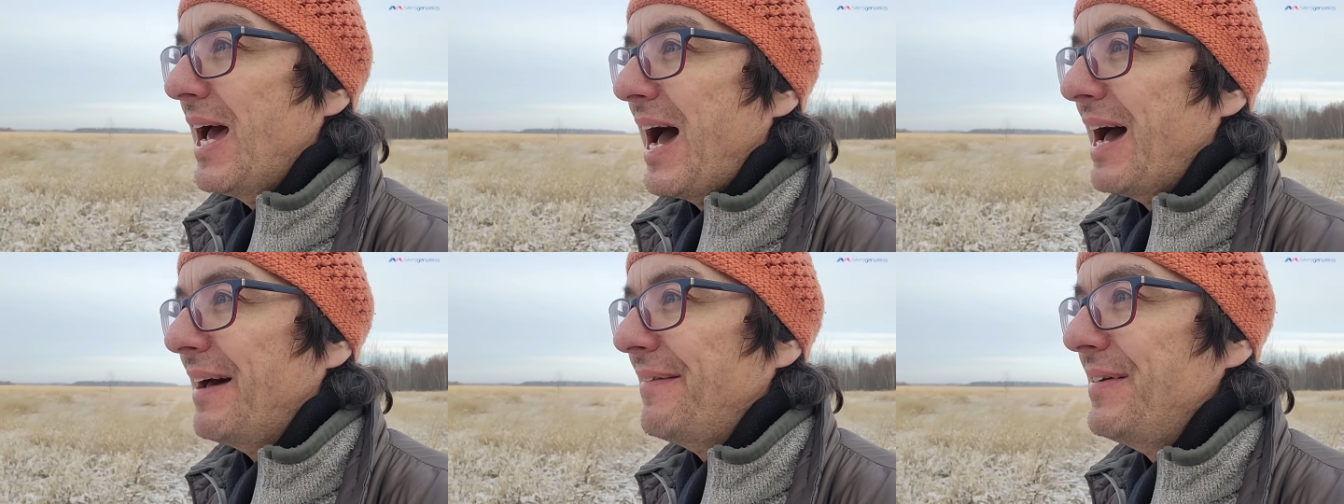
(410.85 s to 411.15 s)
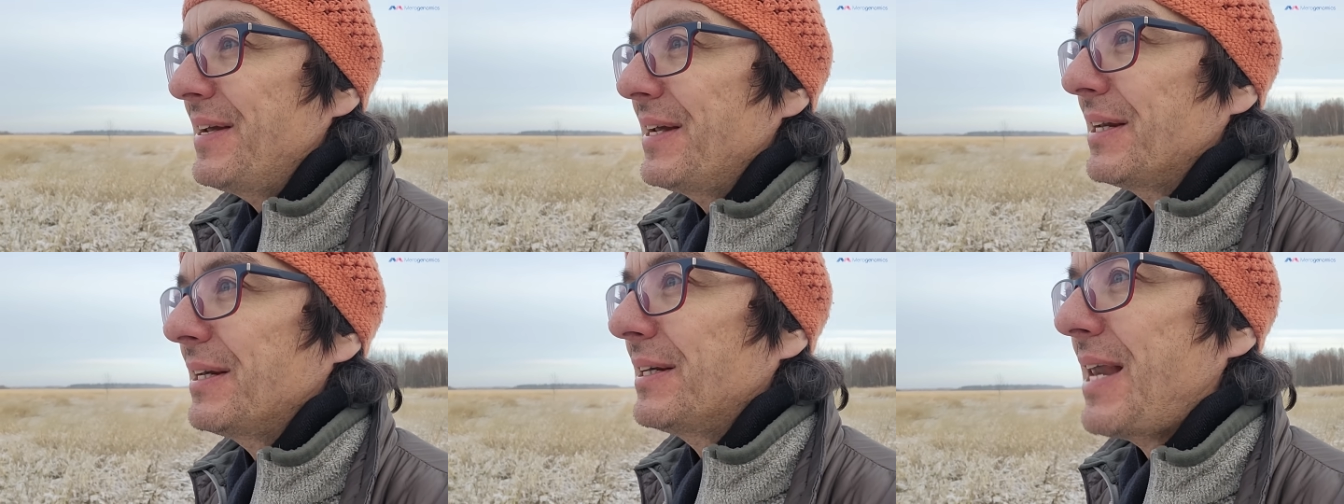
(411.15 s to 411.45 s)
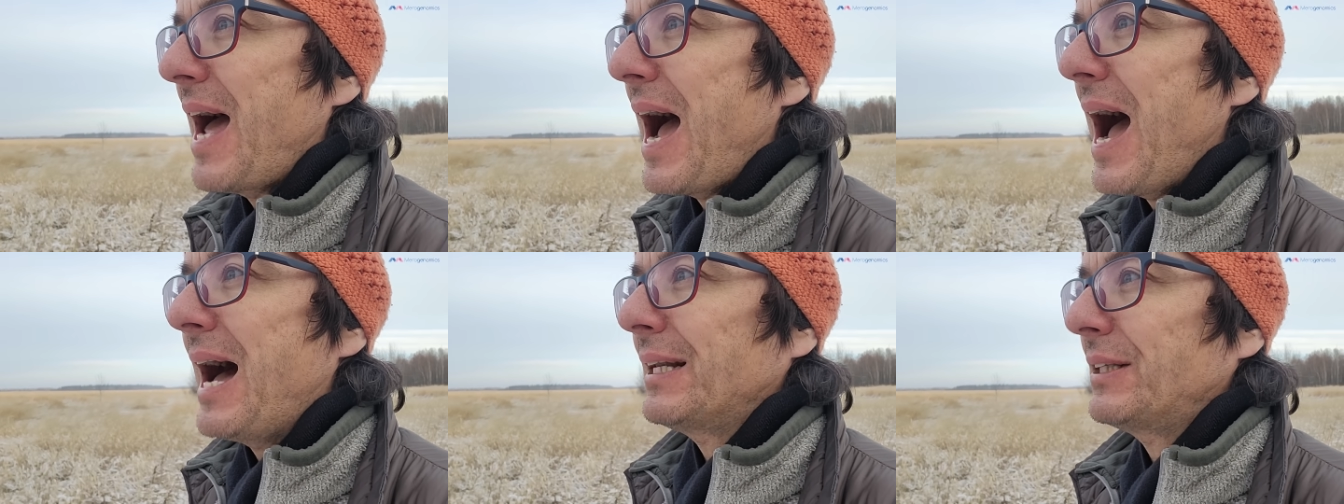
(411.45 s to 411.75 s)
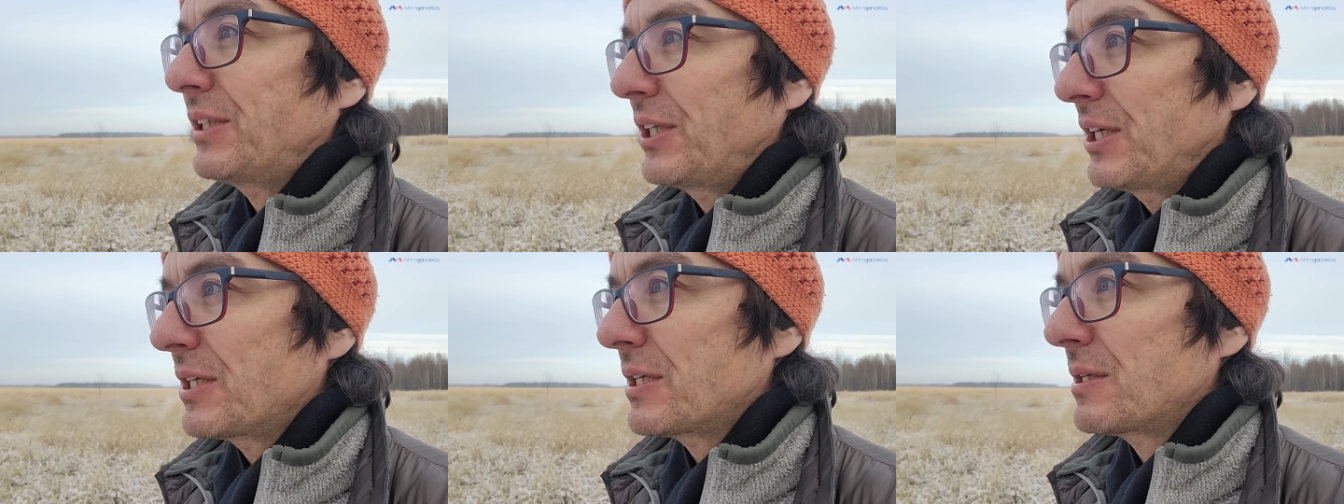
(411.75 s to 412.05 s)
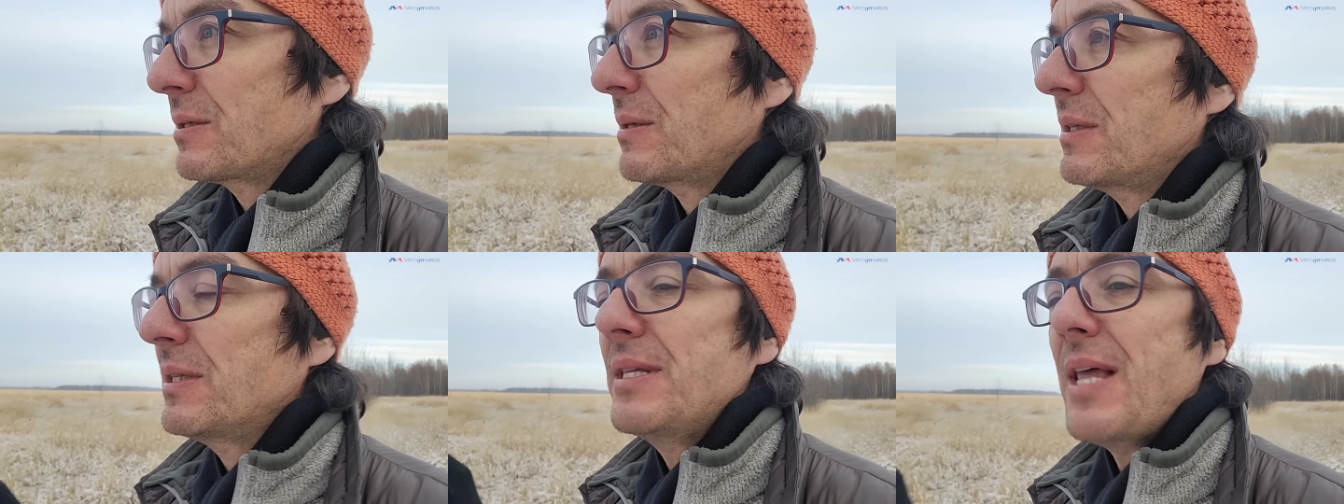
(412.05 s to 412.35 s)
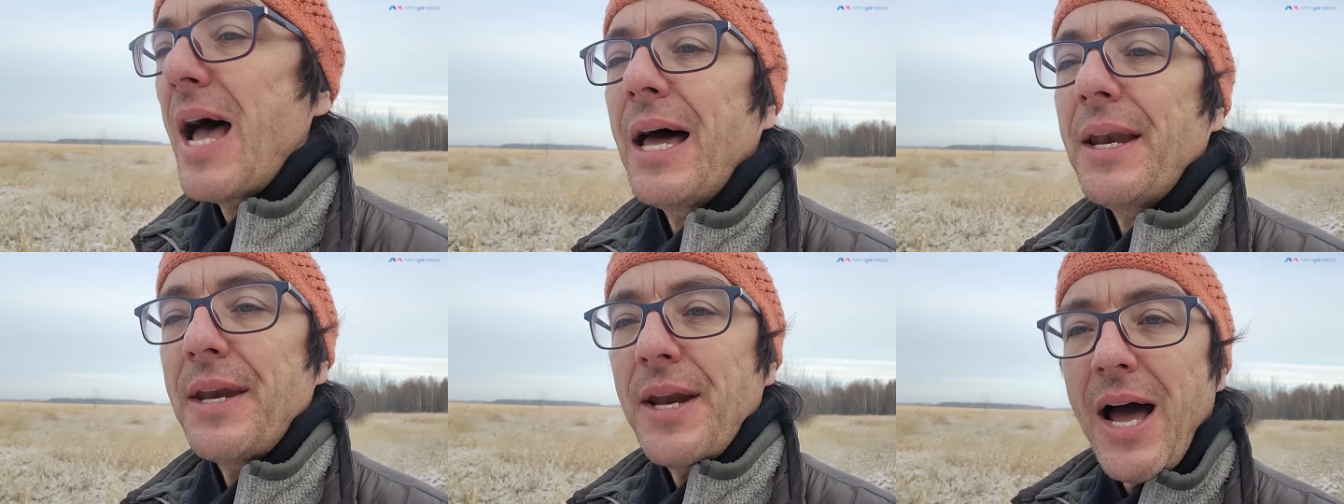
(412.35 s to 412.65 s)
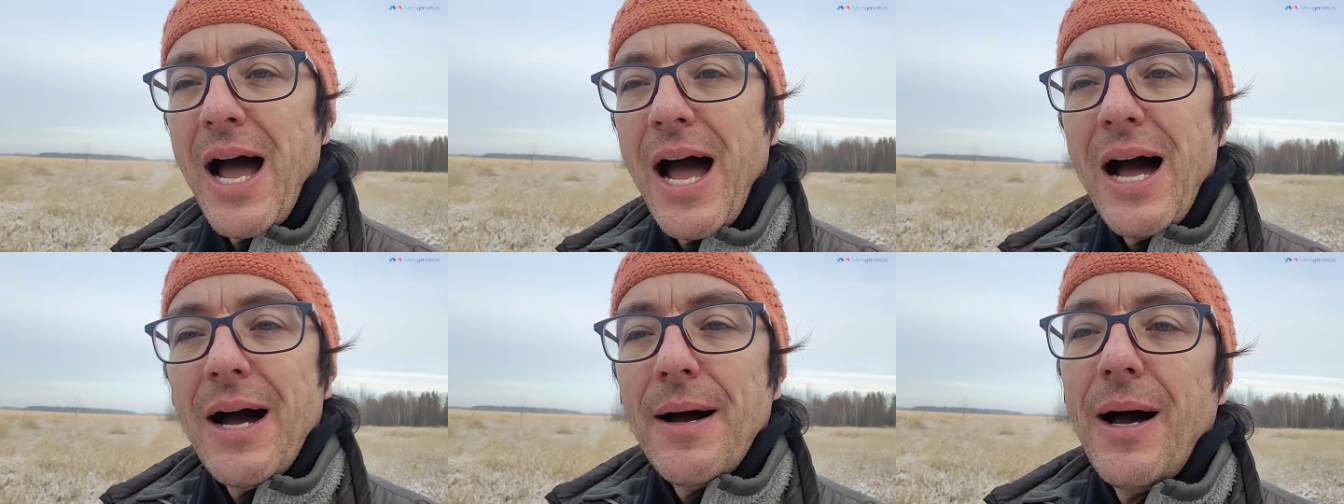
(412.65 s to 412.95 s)
Having that, that
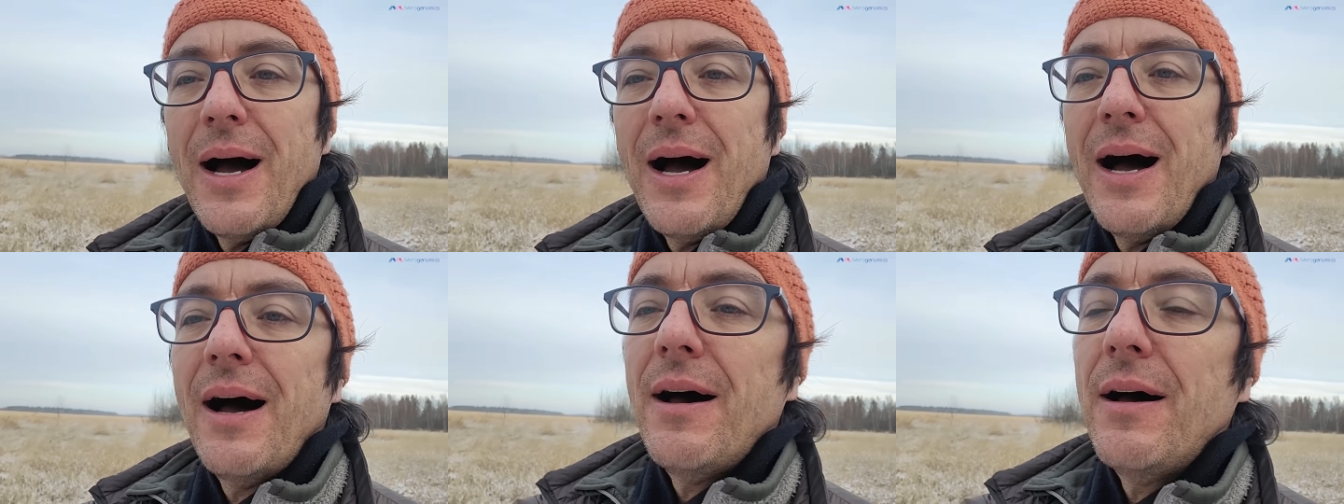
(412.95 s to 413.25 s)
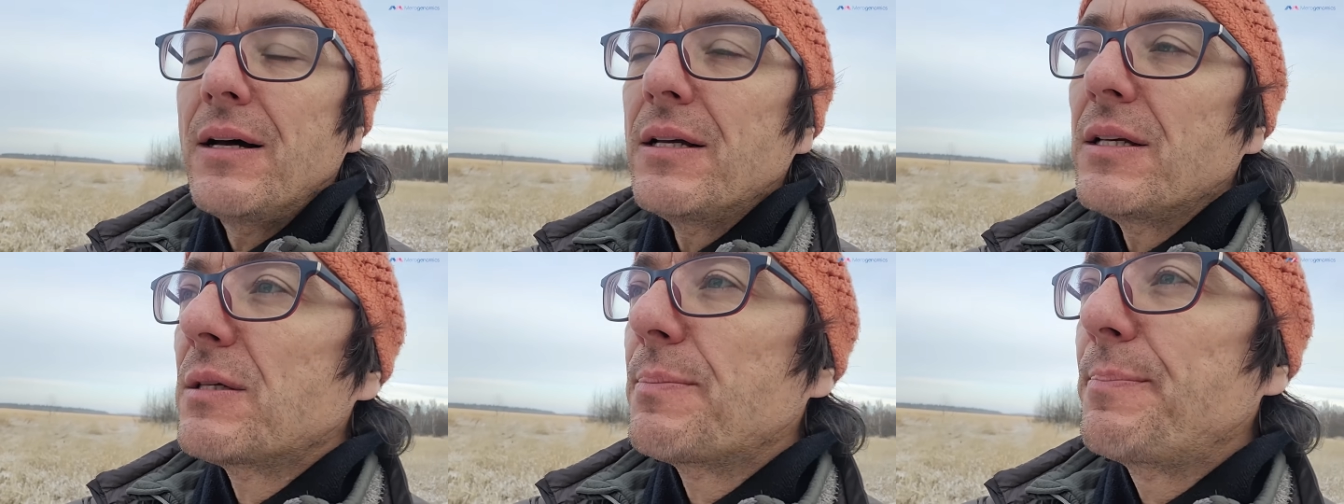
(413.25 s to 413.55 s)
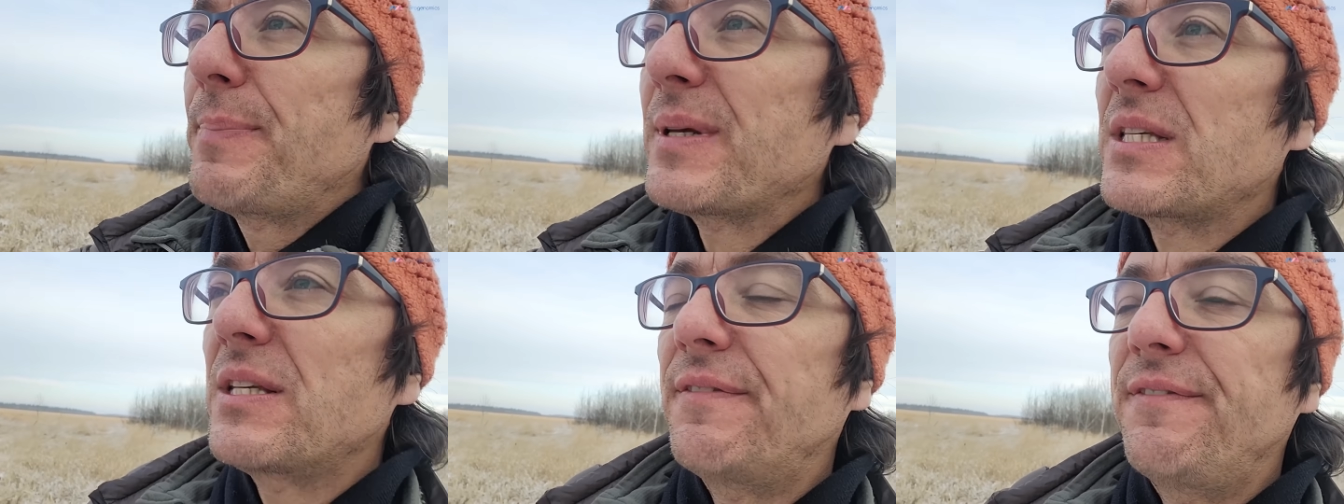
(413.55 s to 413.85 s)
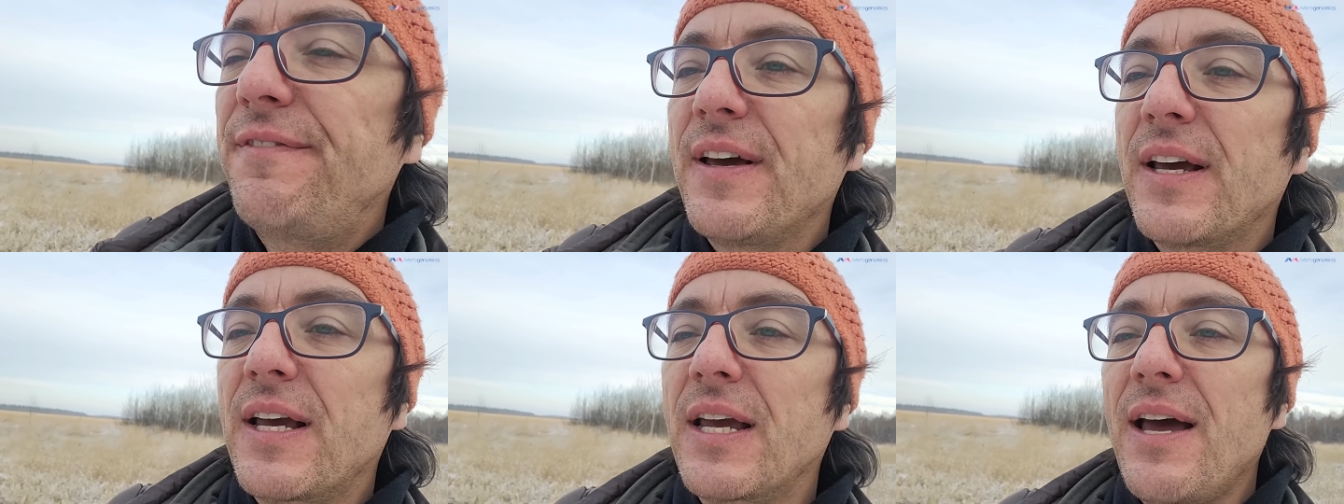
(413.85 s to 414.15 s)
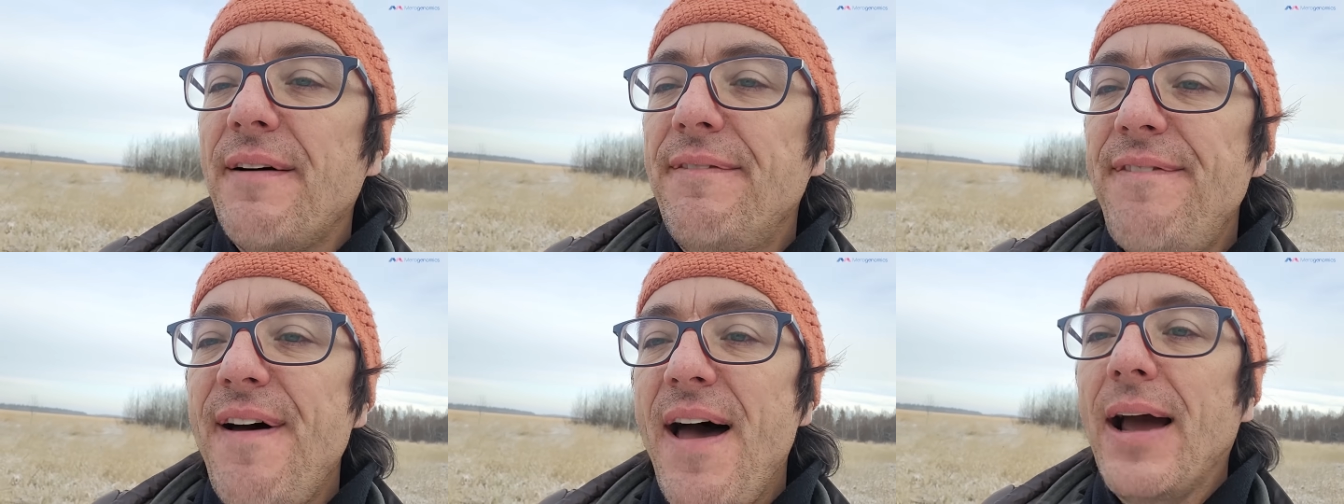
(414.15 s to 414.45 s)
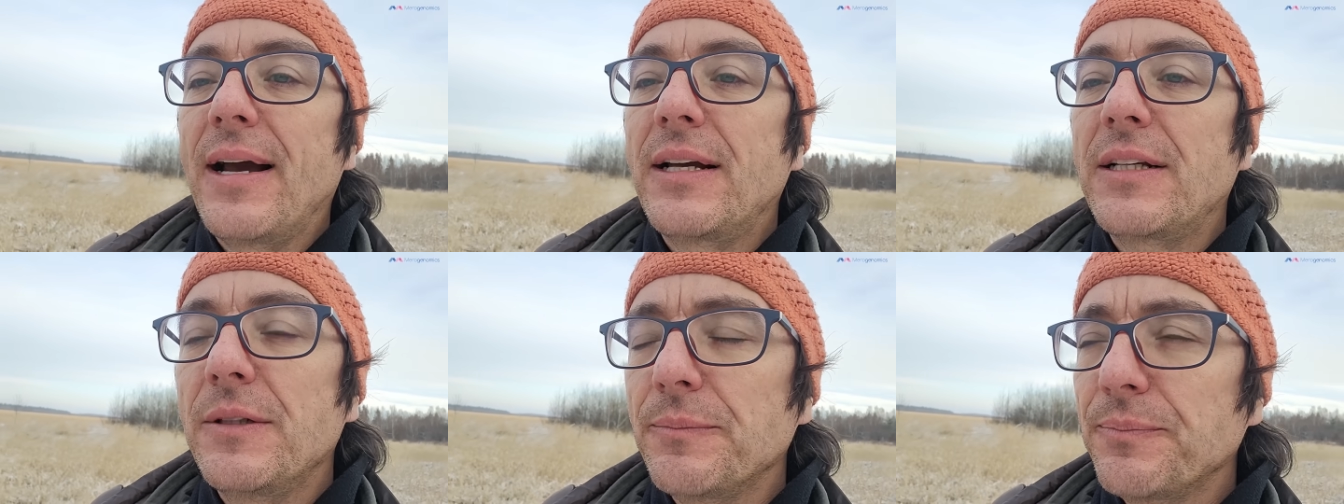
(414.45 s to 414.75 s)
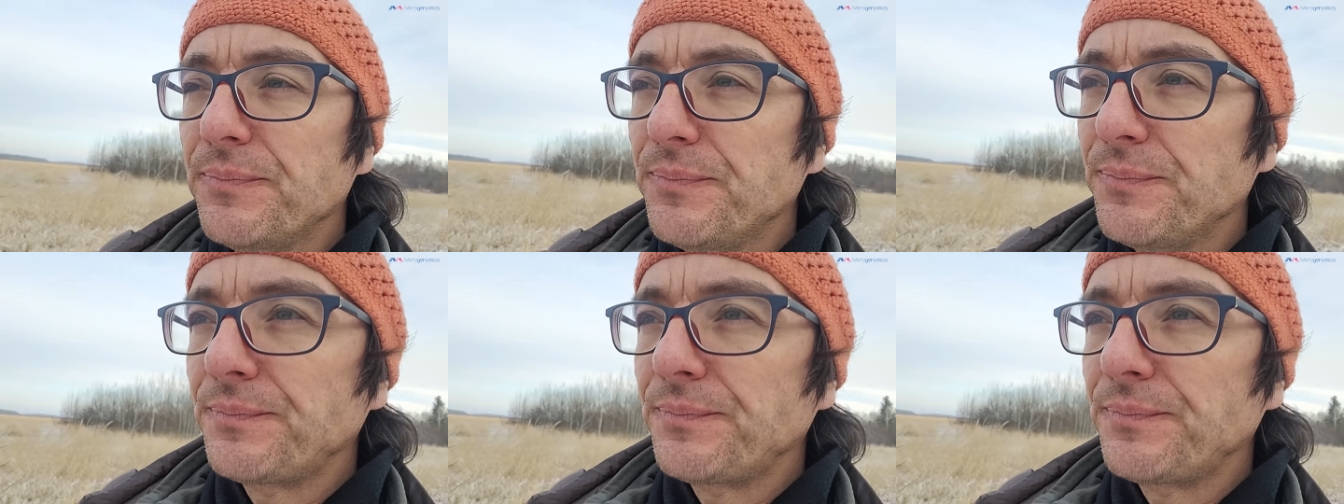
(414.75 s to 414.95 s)
specific effect